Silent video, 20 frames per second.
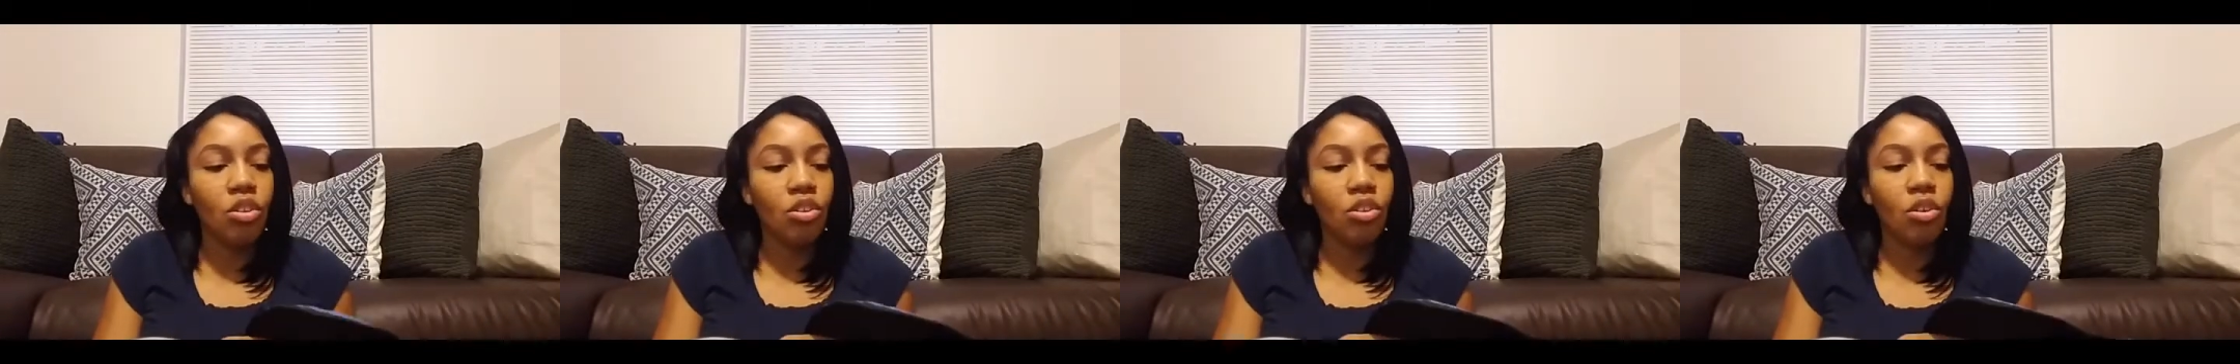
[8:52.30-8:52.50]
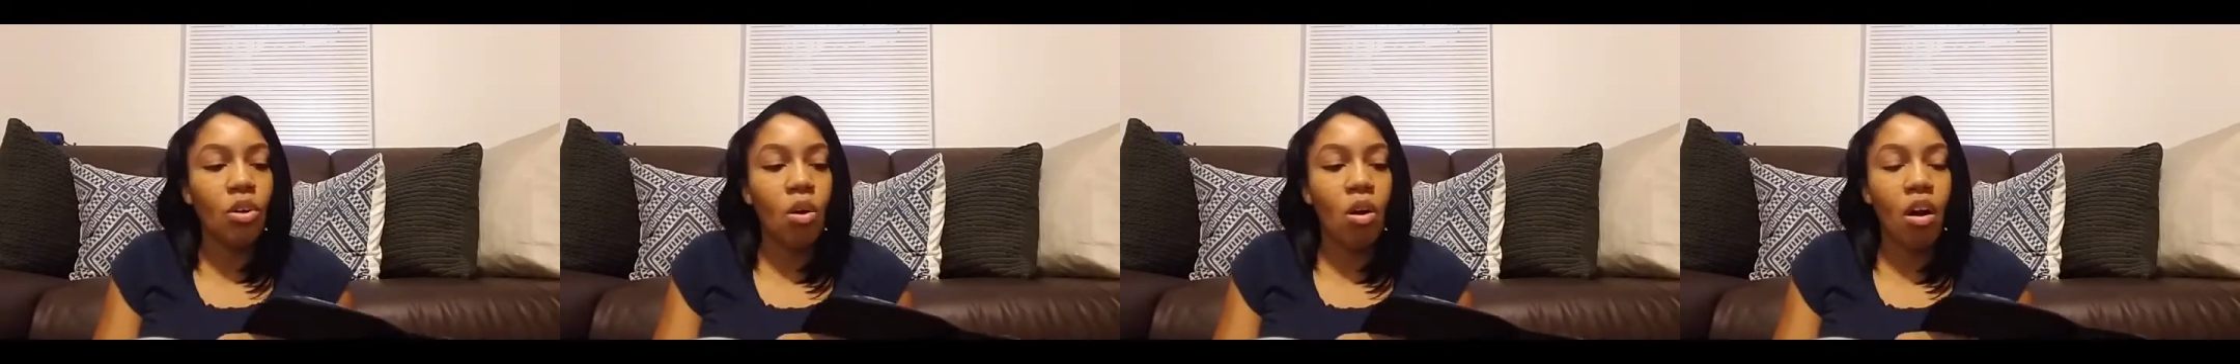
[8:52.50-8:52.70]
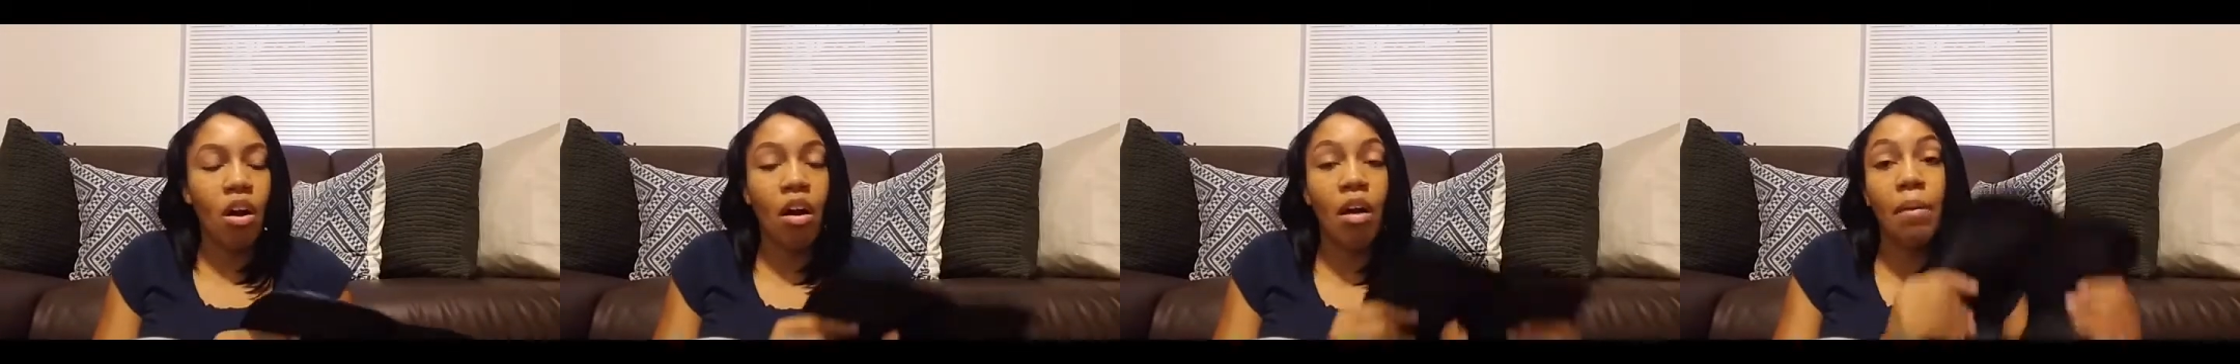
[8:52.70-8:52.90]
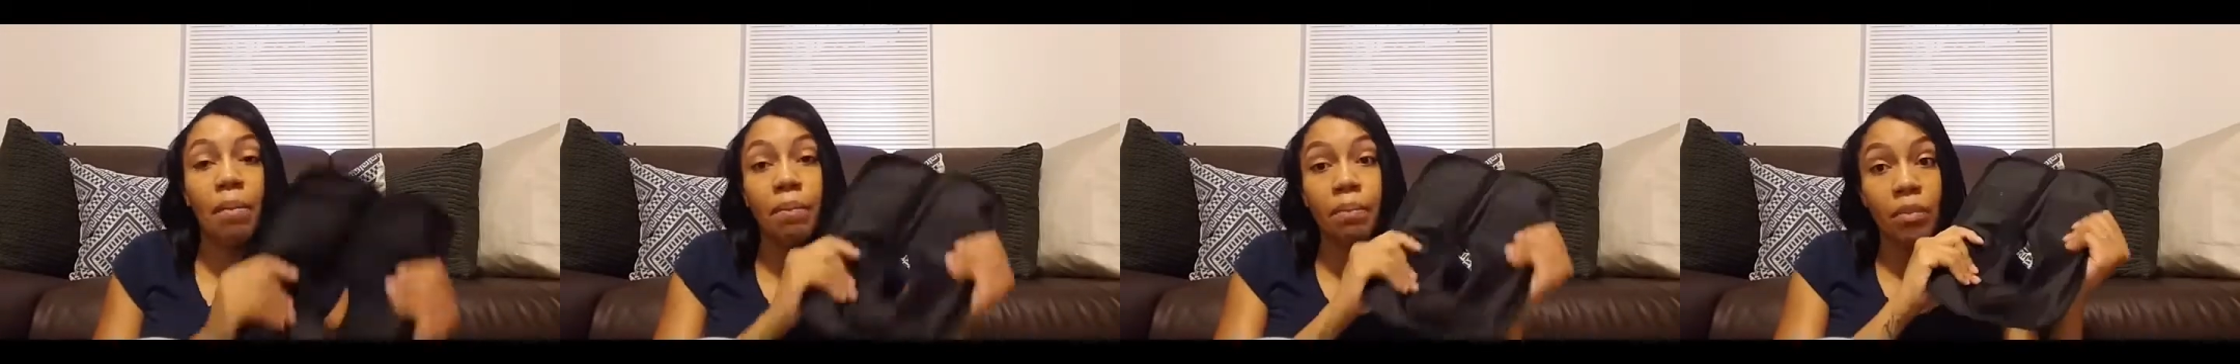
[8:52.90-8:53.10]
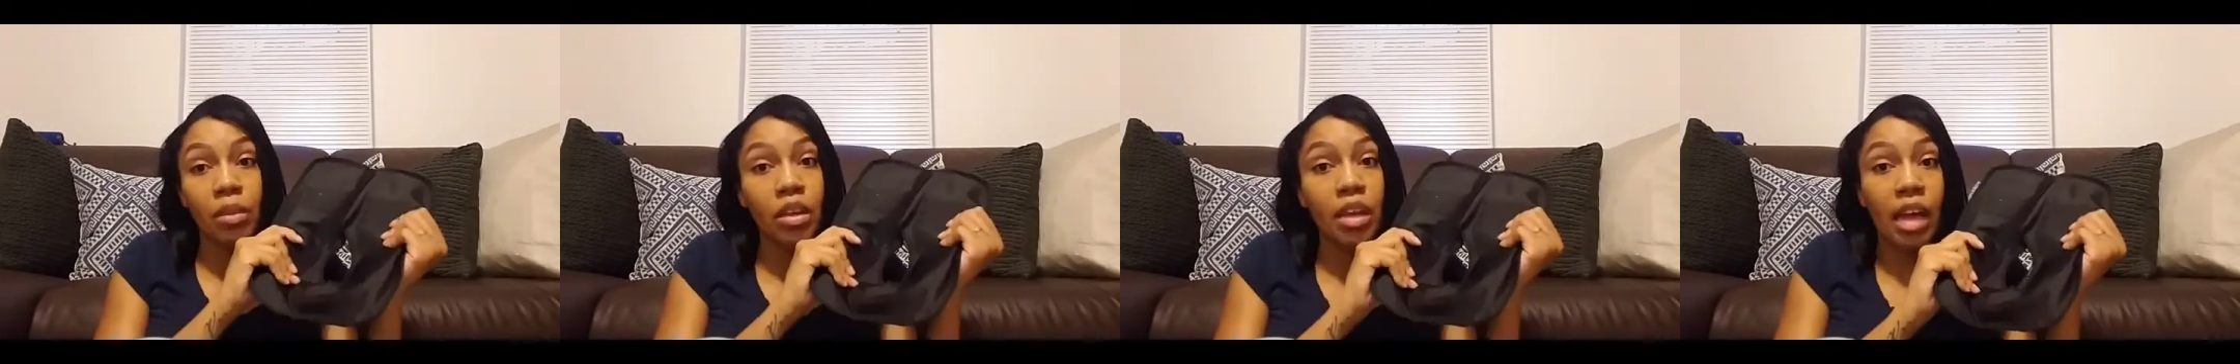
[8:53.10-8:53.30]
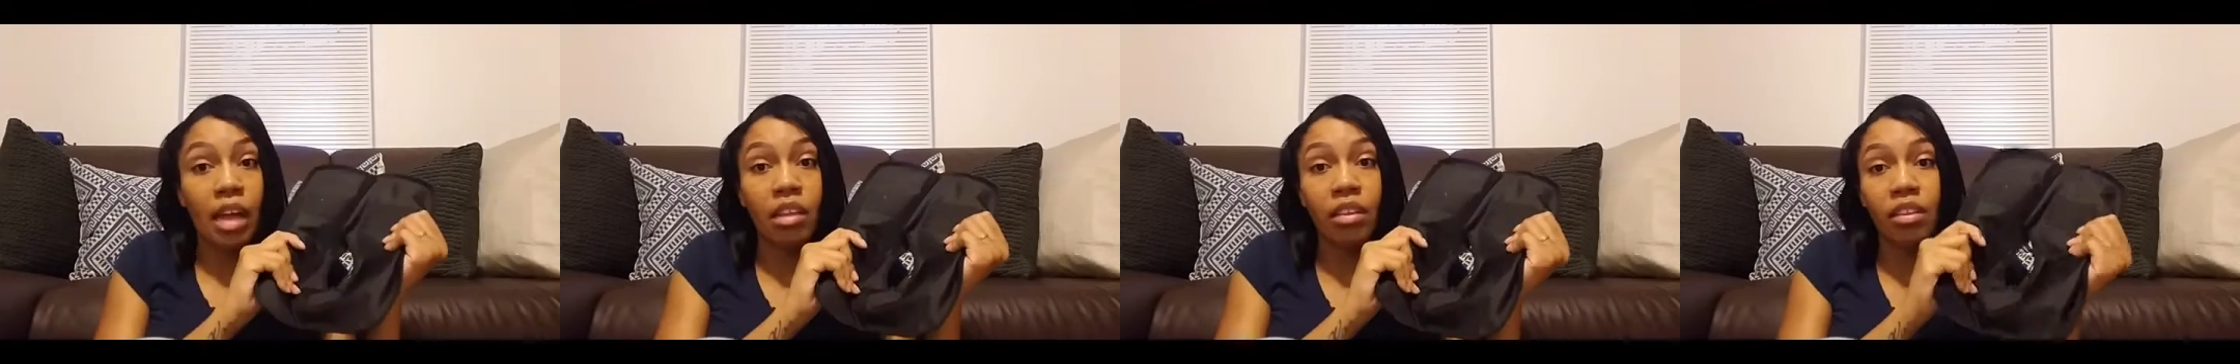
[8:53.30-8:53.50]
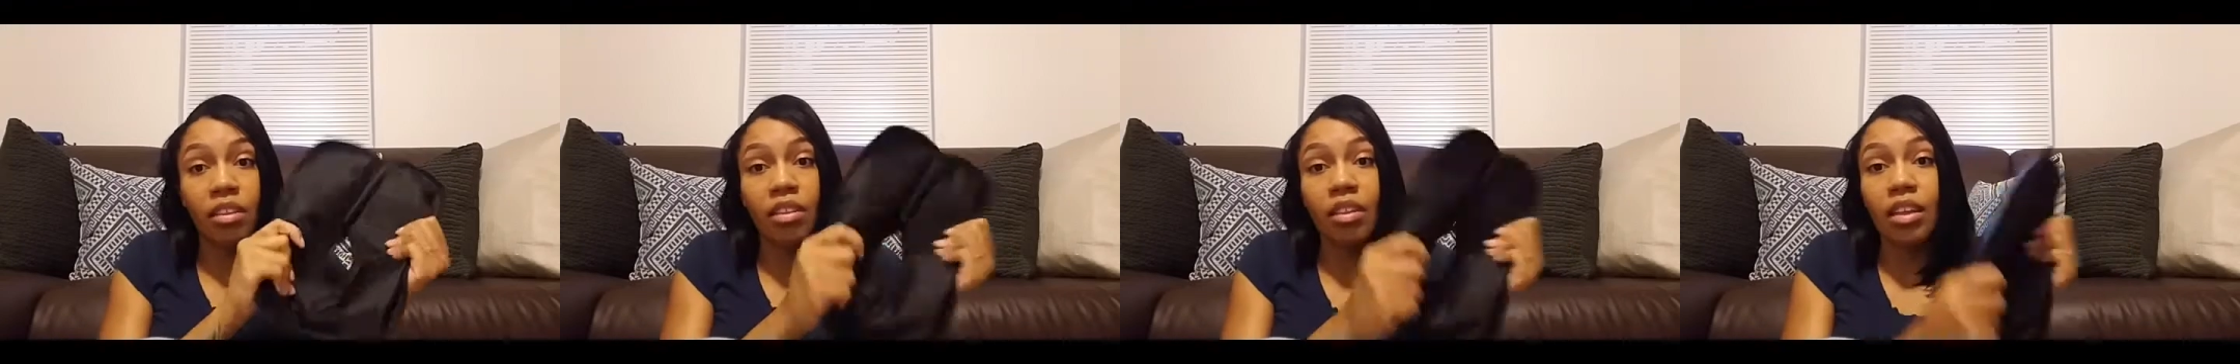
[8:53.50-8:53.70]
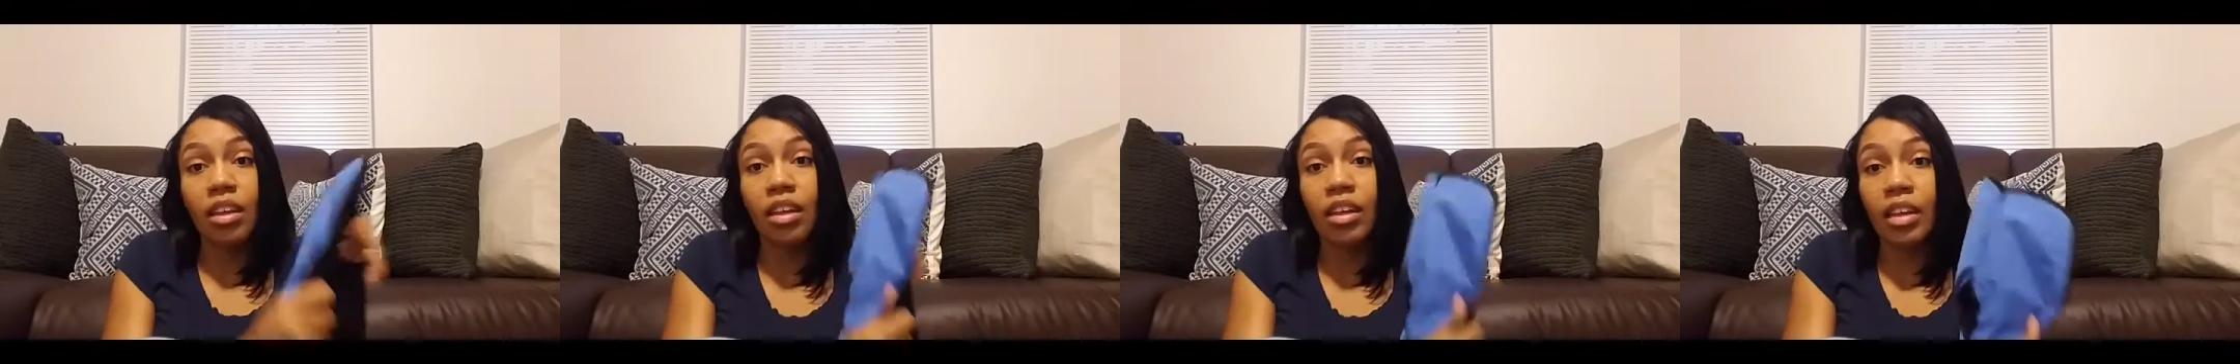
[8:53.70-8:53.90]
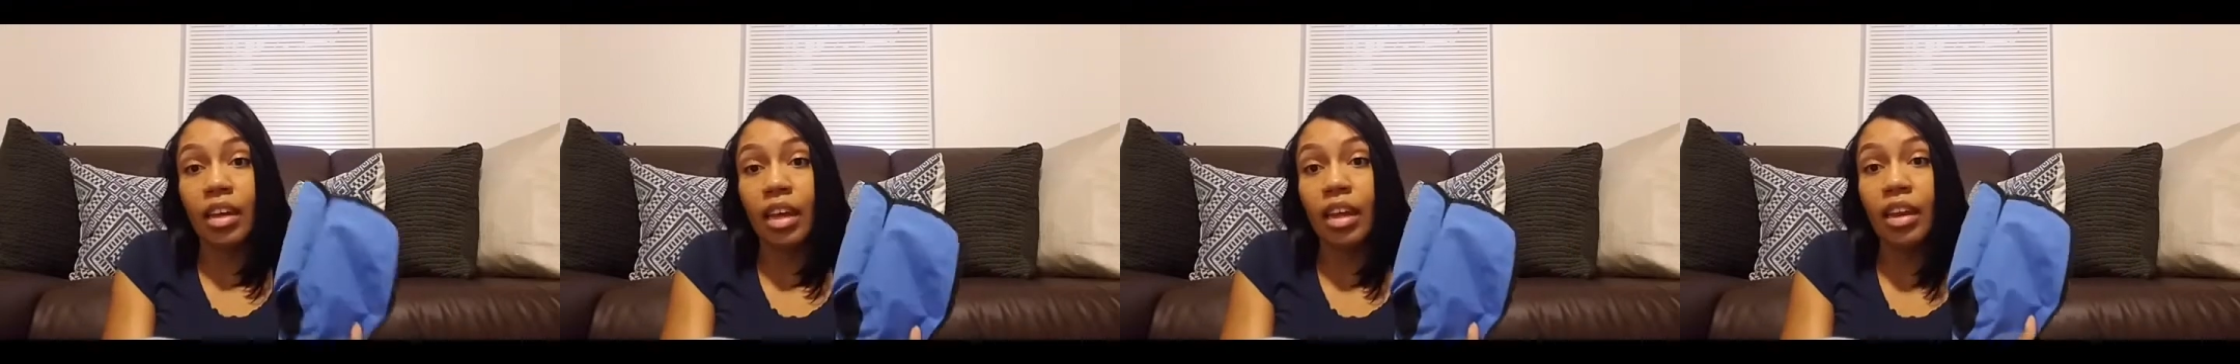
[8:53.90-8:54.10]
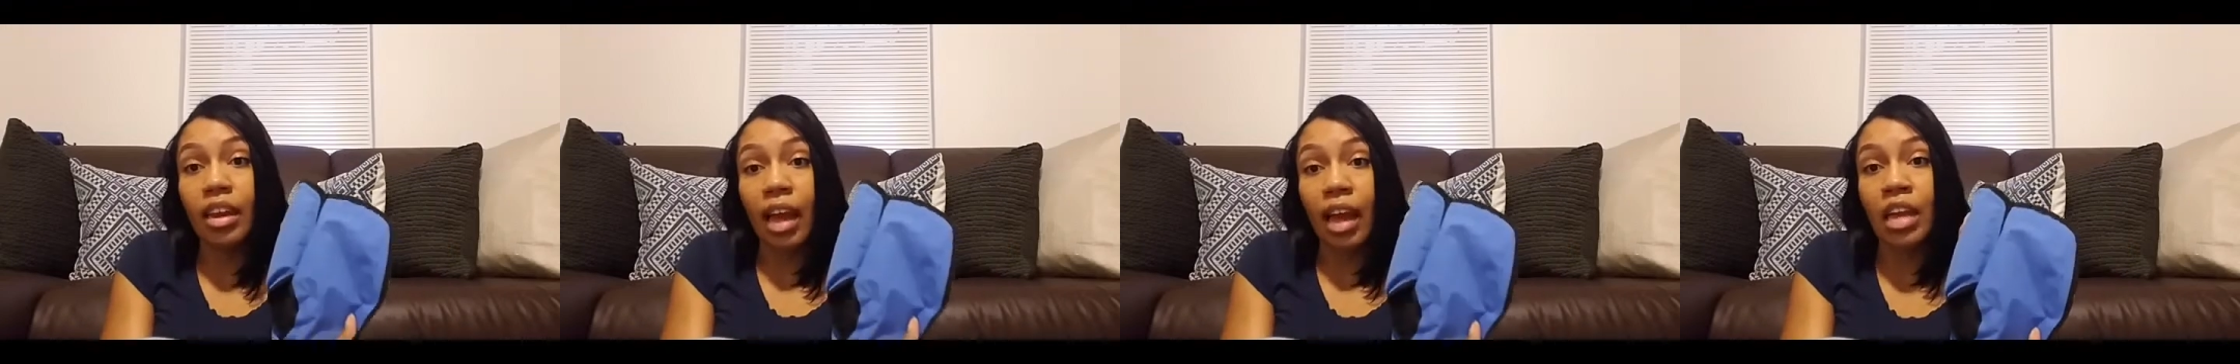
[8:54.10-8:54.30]
So yes,
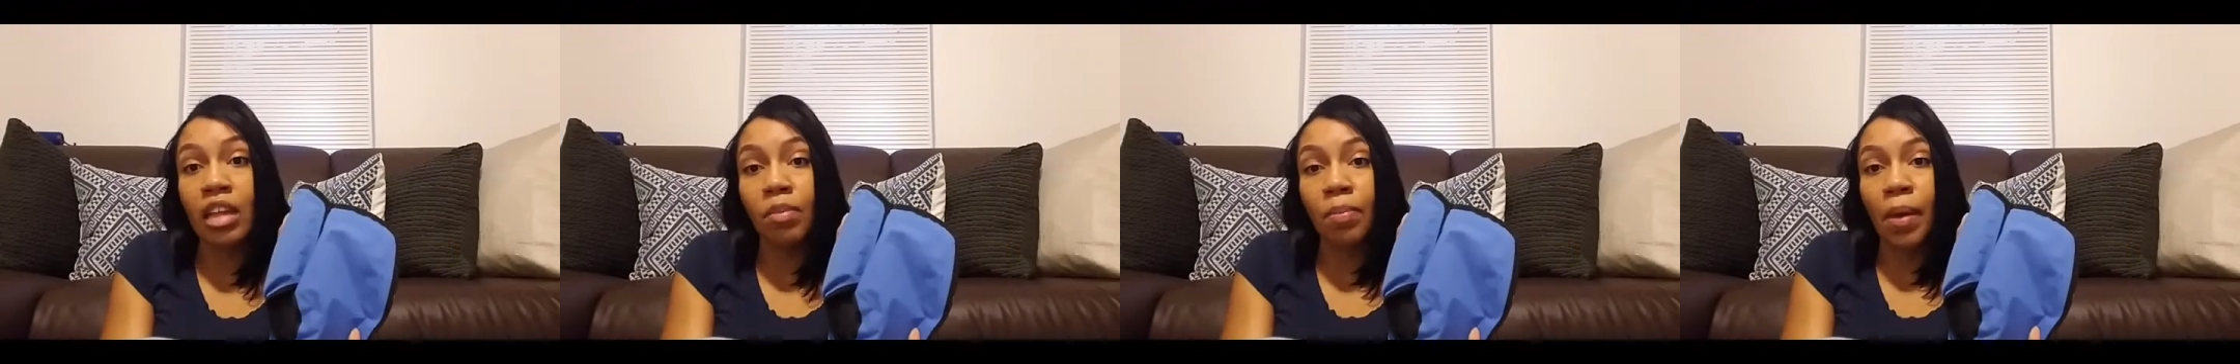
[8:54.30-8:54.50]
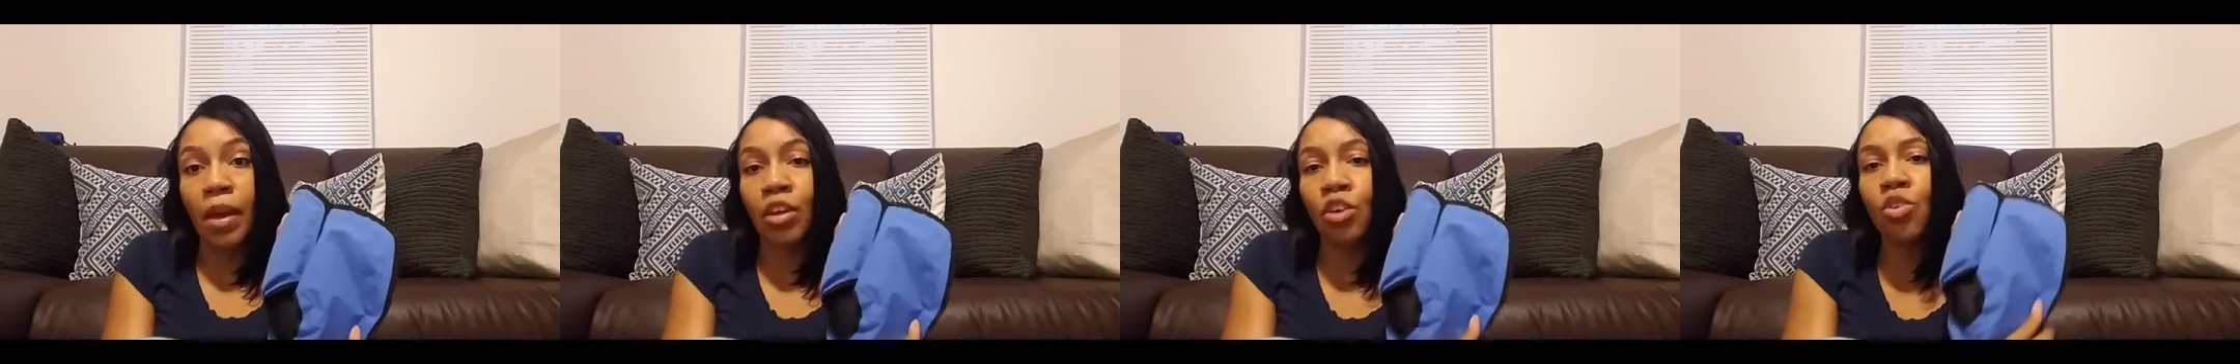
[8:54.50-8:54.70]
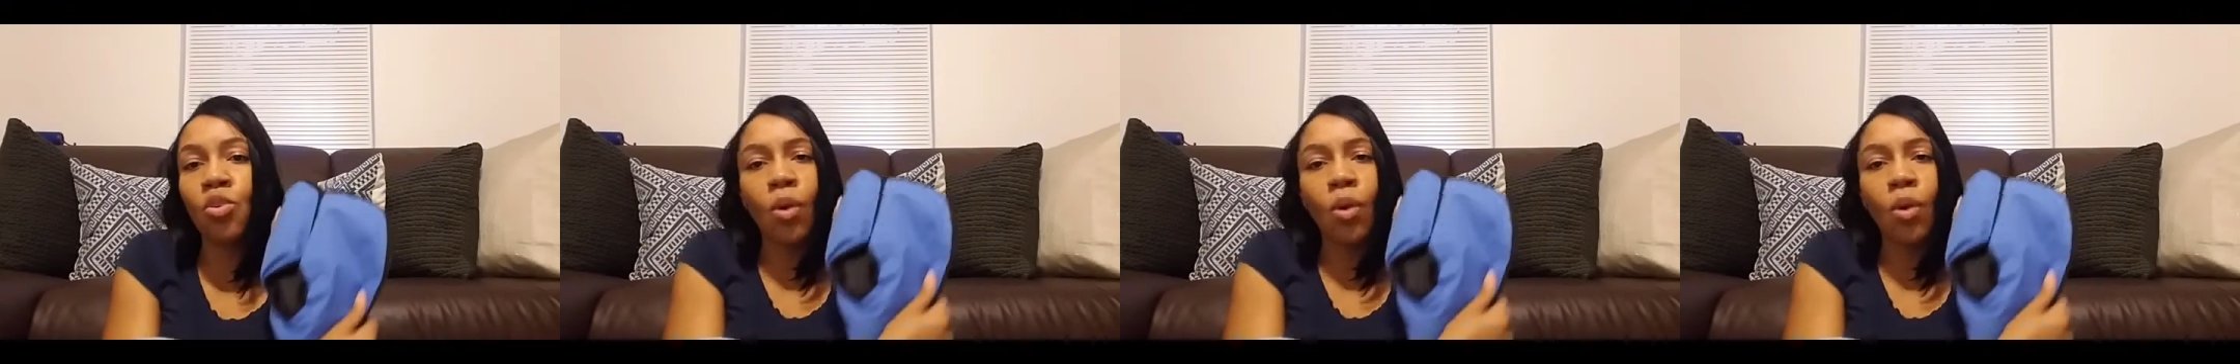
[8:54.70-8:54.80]
get an ice pack.